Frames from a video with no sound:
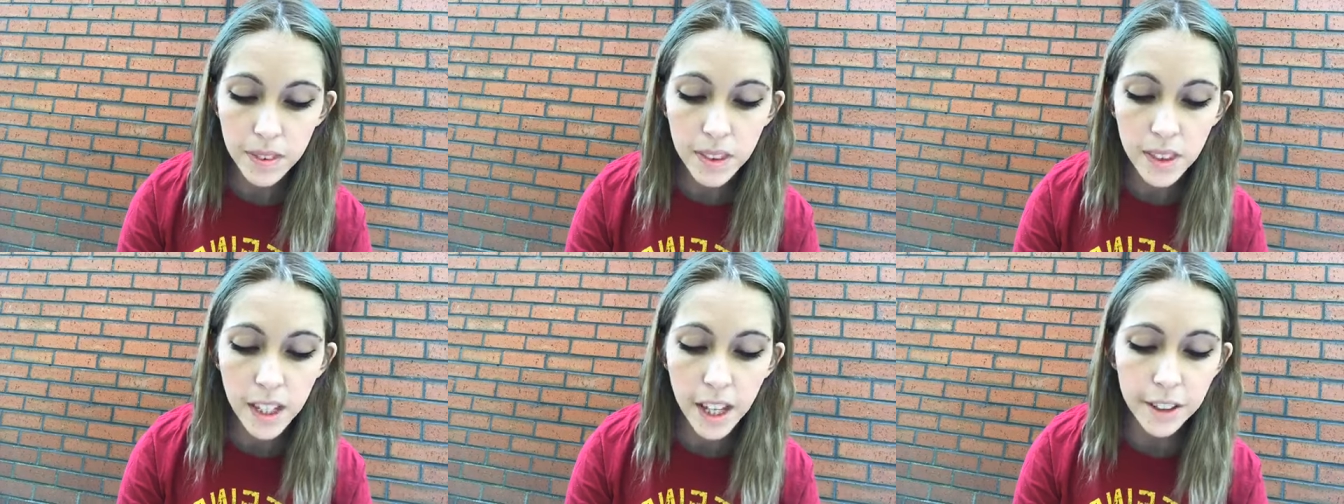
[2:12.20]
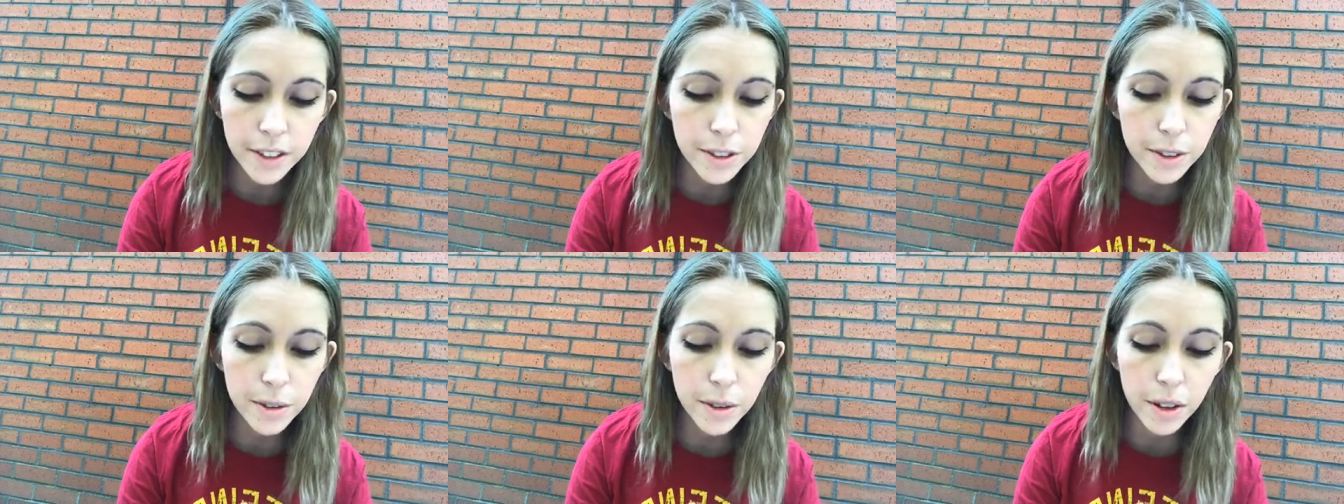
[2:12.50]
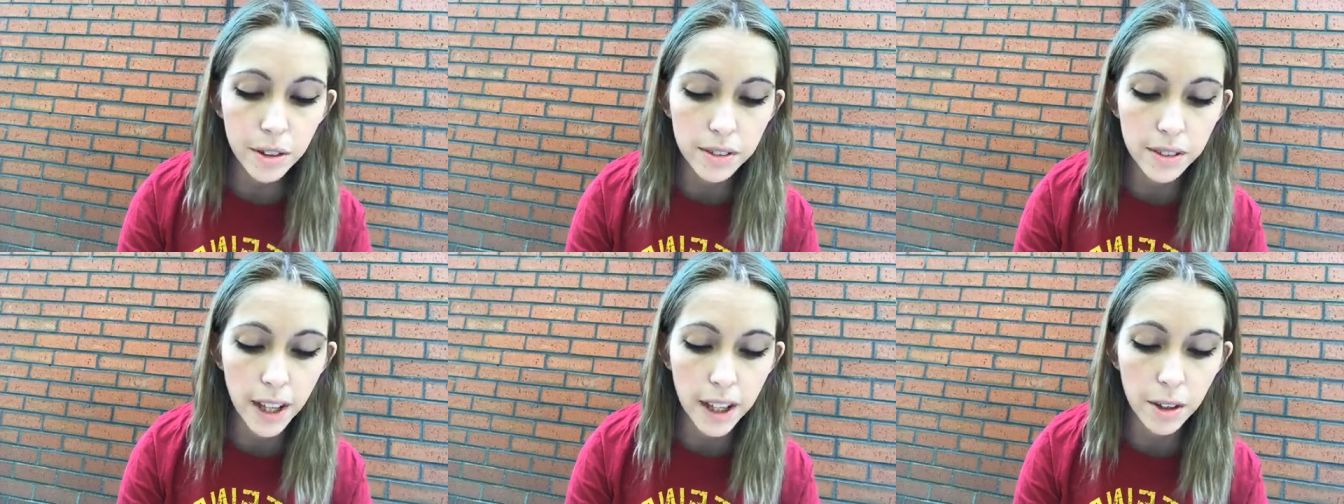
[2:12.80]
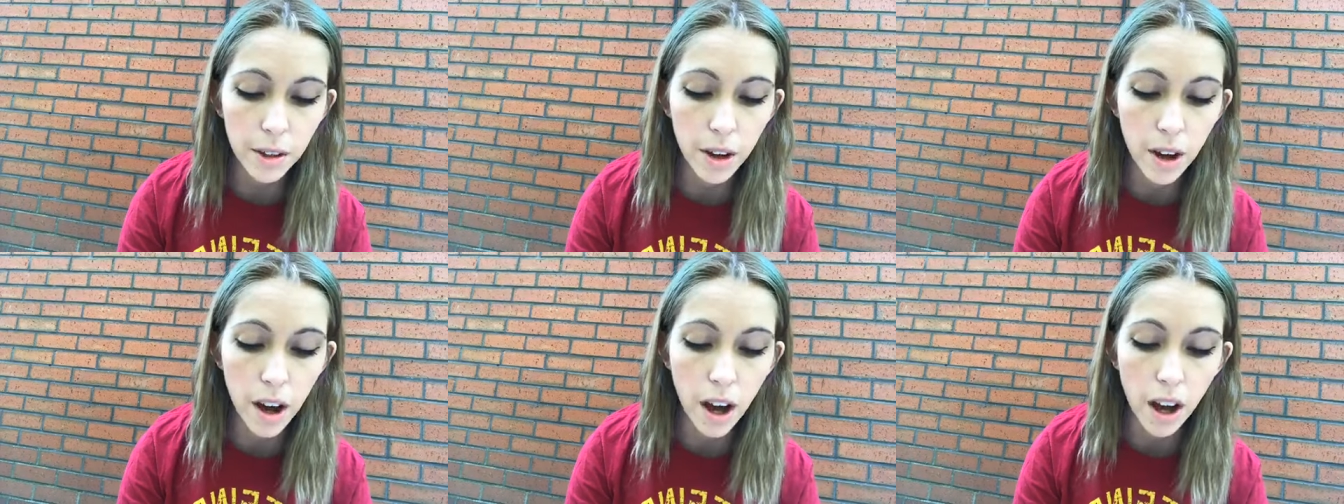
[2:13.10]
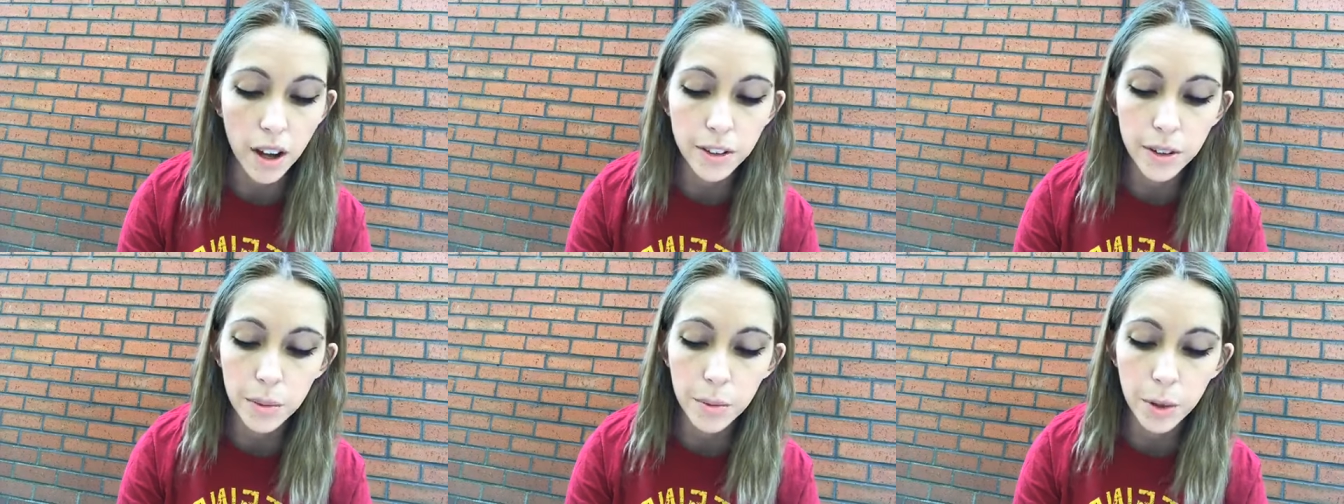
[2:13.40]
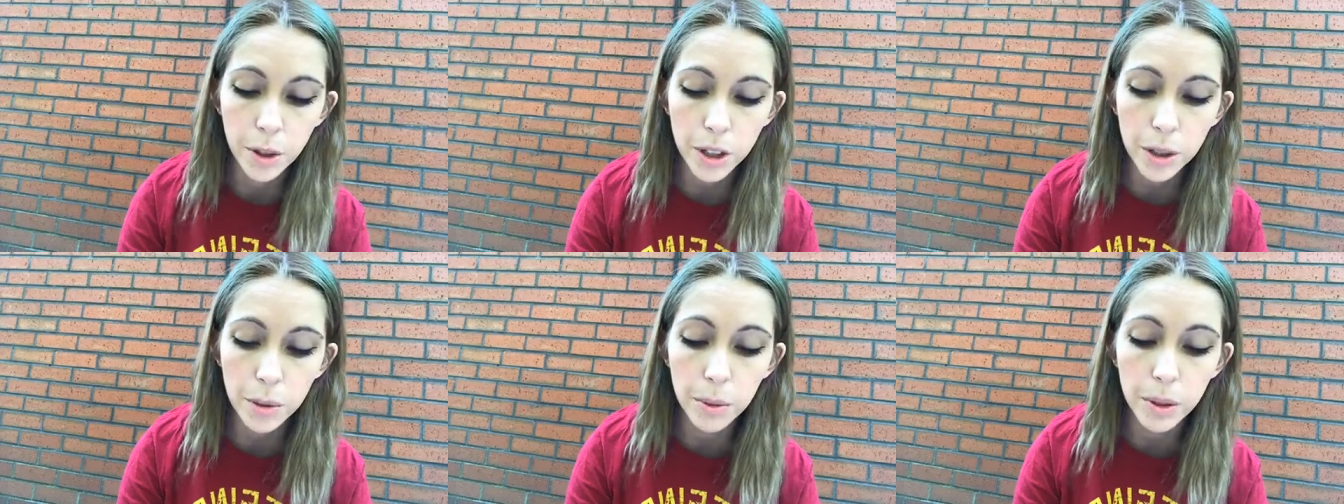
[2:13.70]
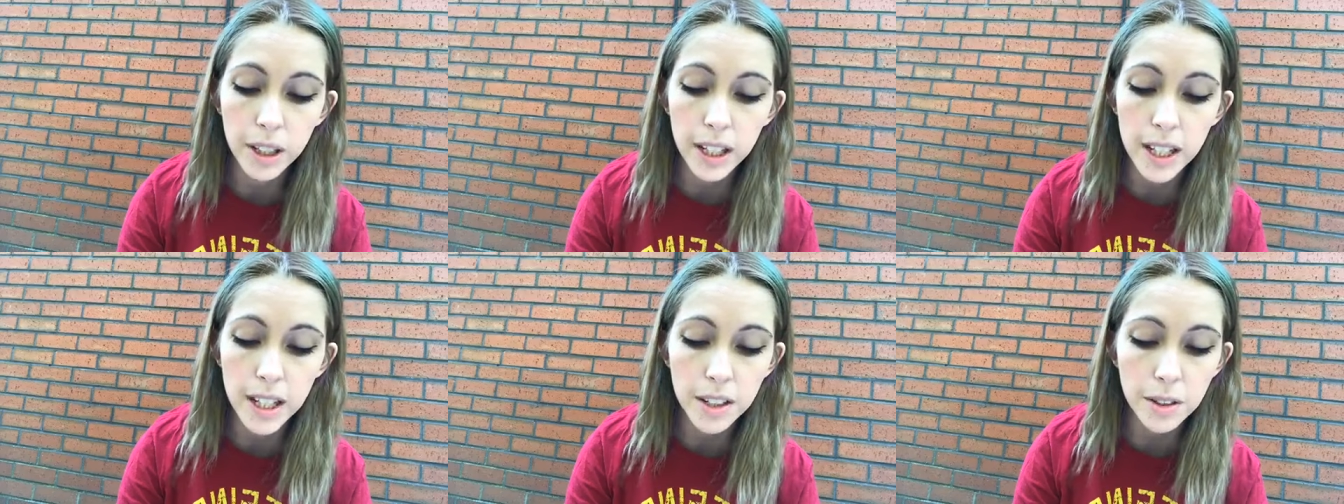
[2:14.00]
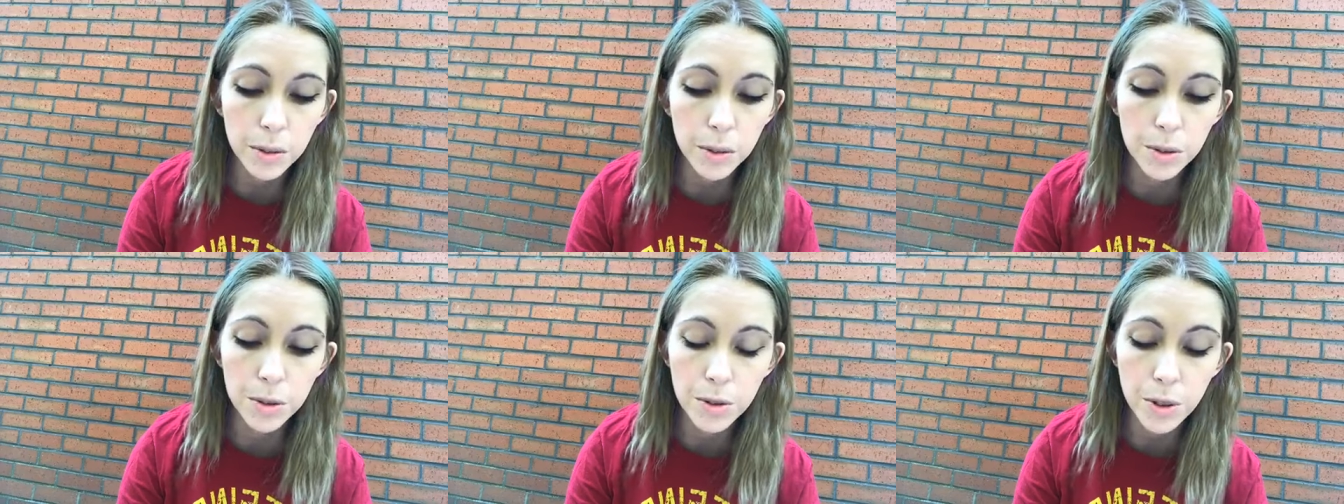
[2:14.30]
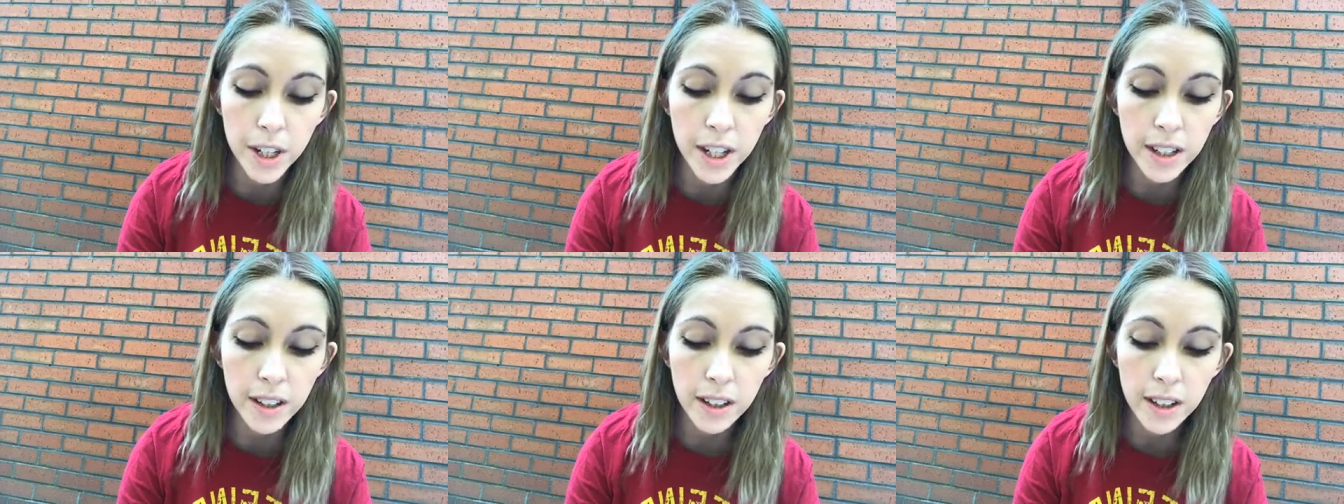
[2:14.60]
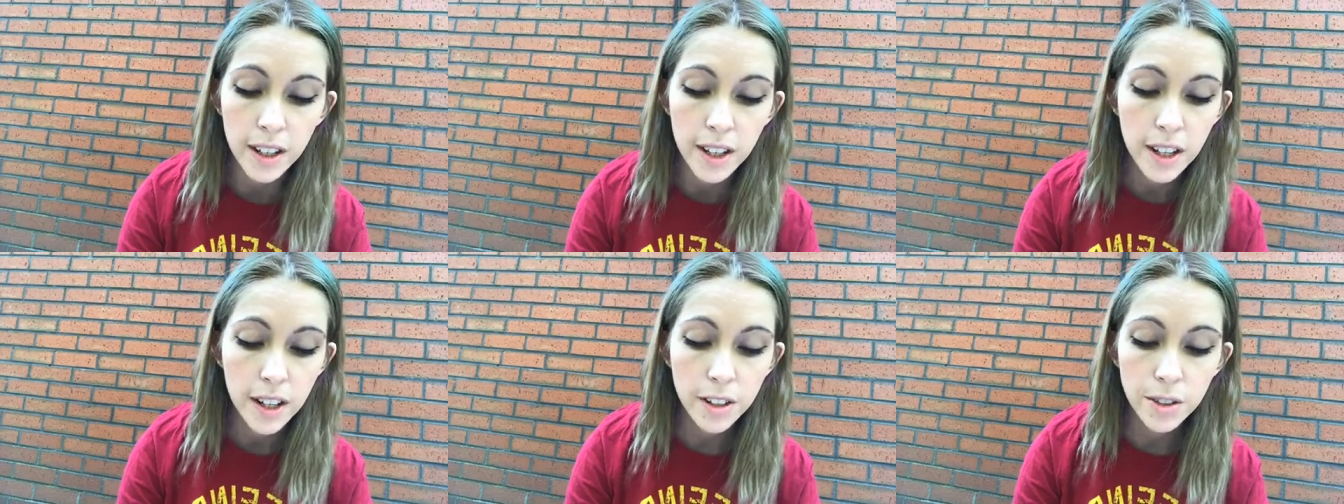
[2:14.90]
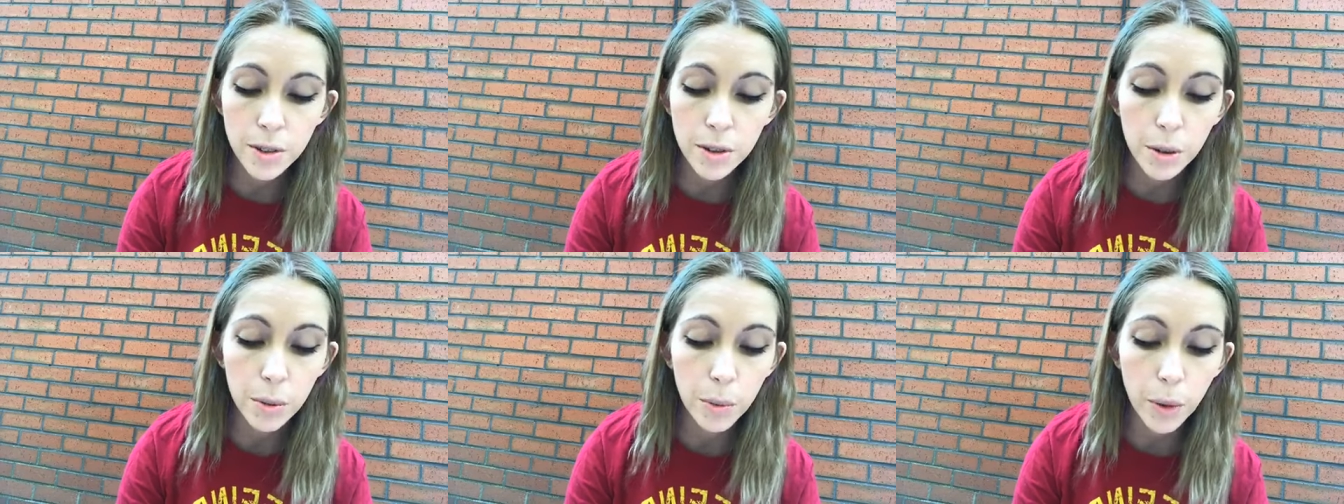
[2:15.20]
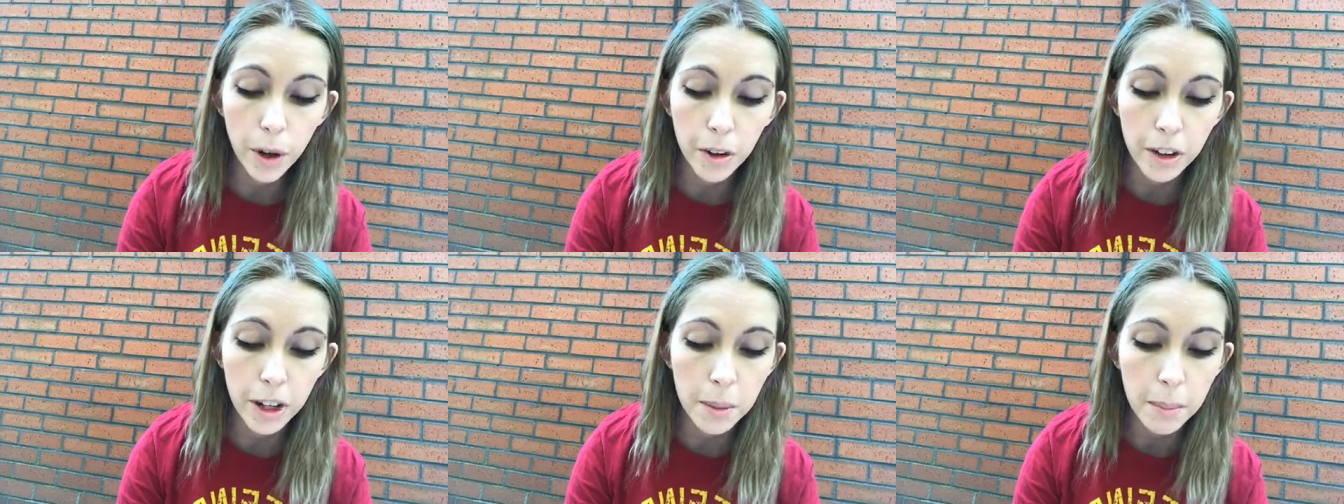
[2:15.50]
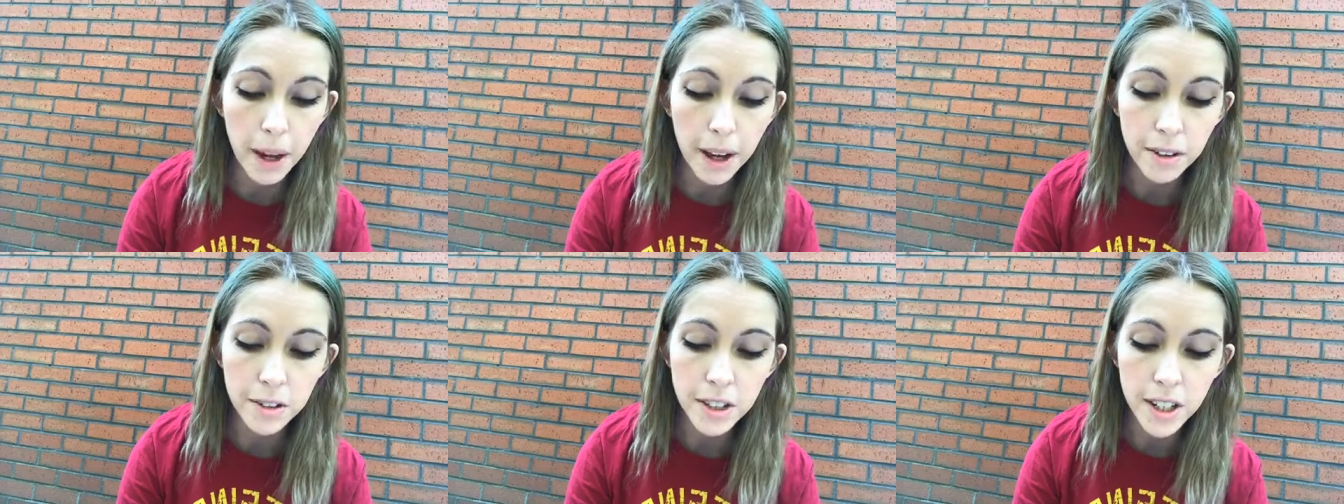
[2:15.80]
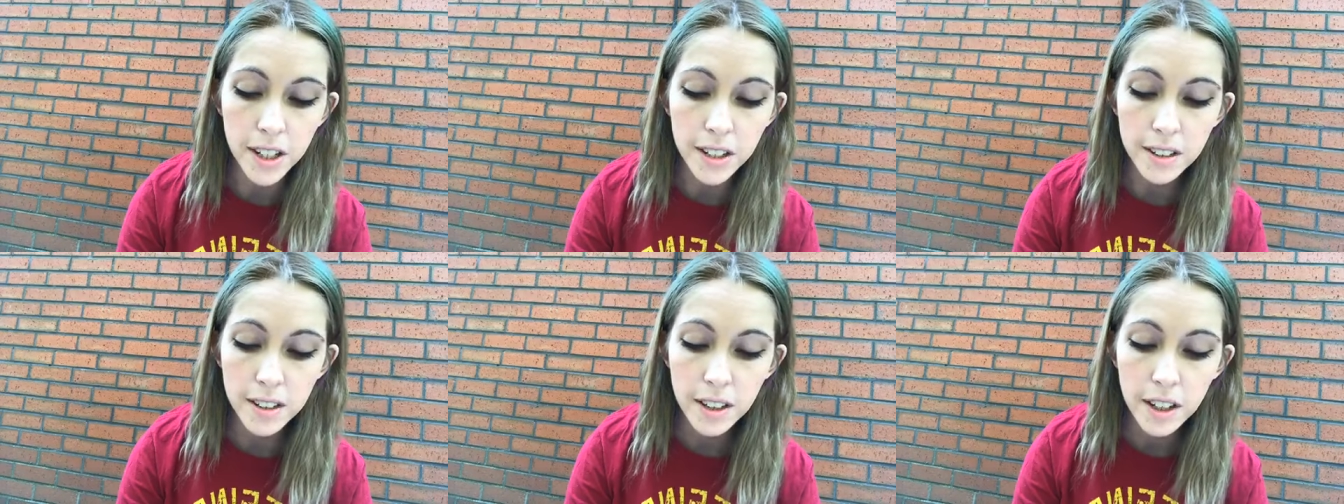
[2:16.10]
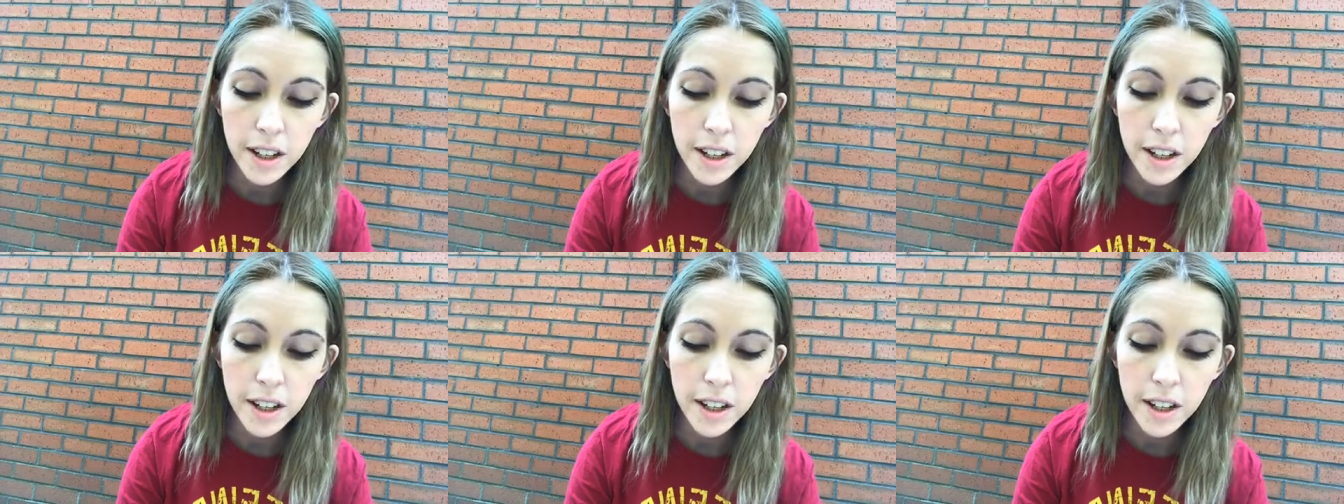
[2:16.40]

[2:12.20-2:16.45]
And do not set your heart on what you will eat or drink, do not worry about it,